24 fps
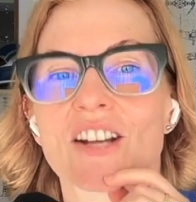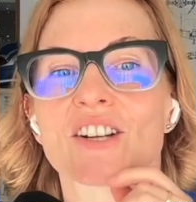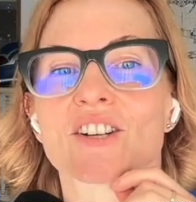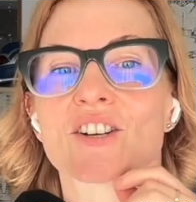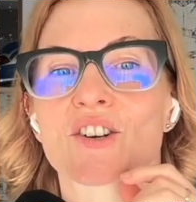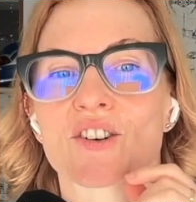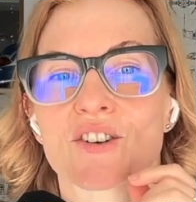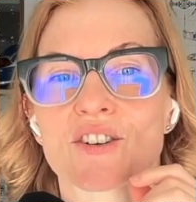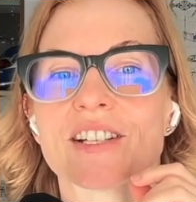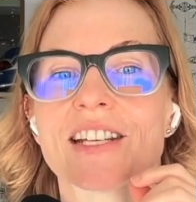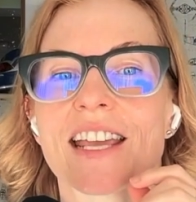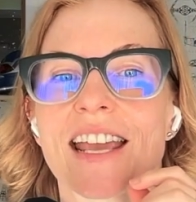and
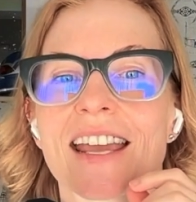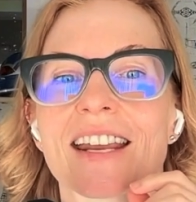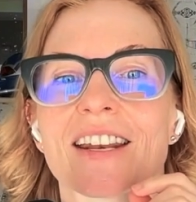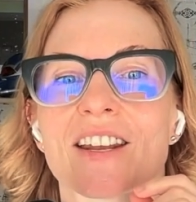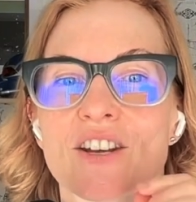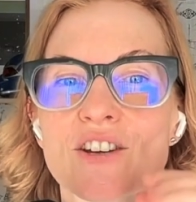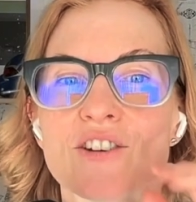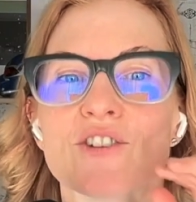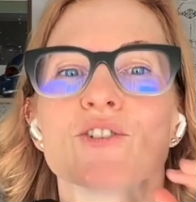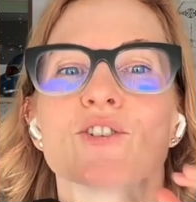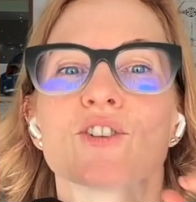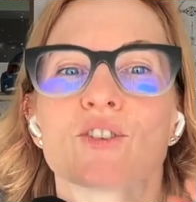create a
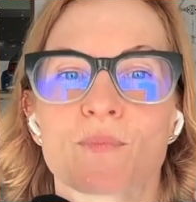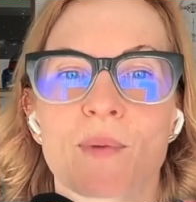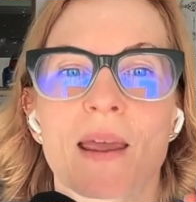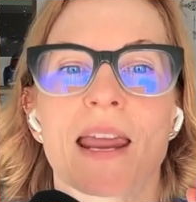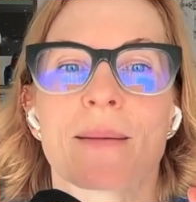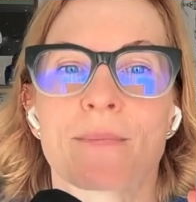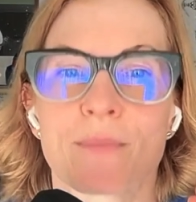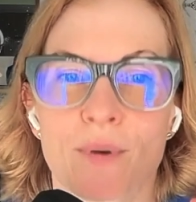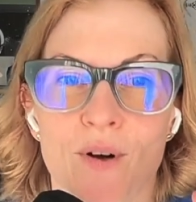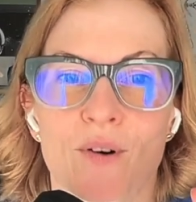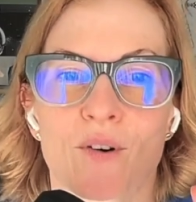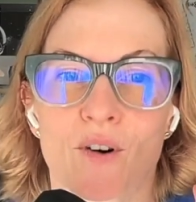
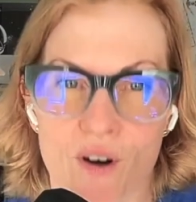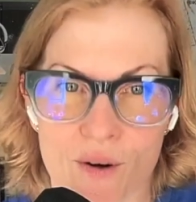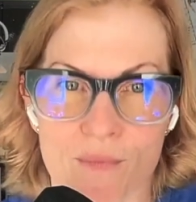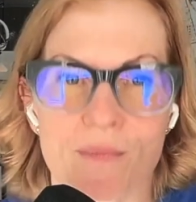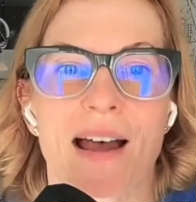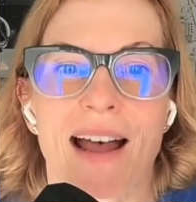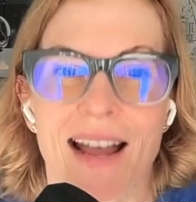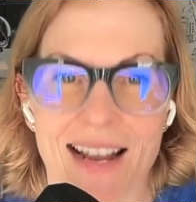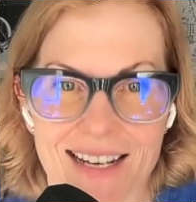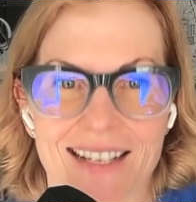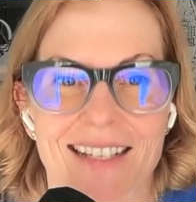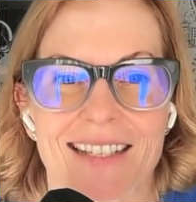newspaper or
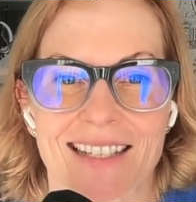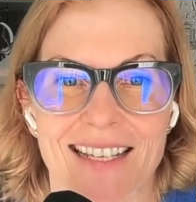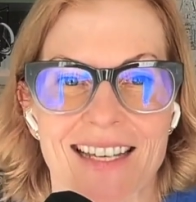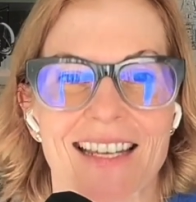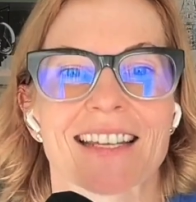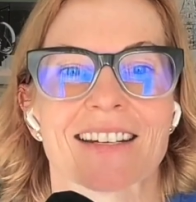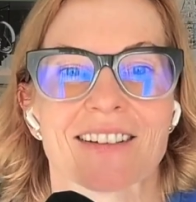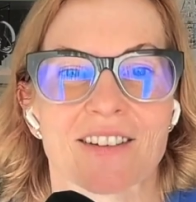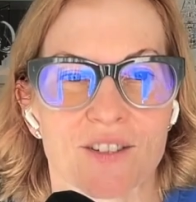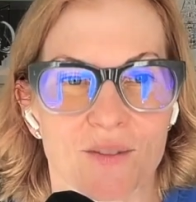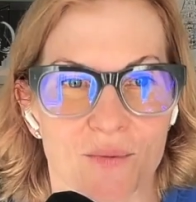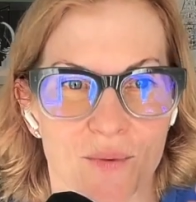
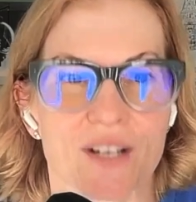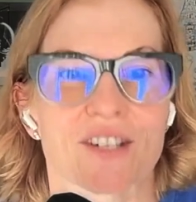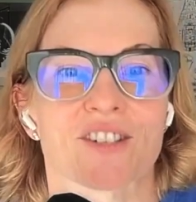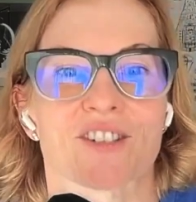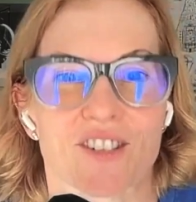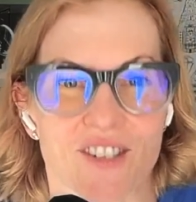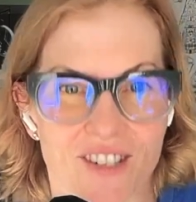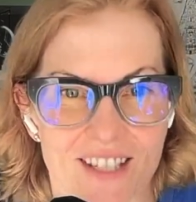magazine is what you're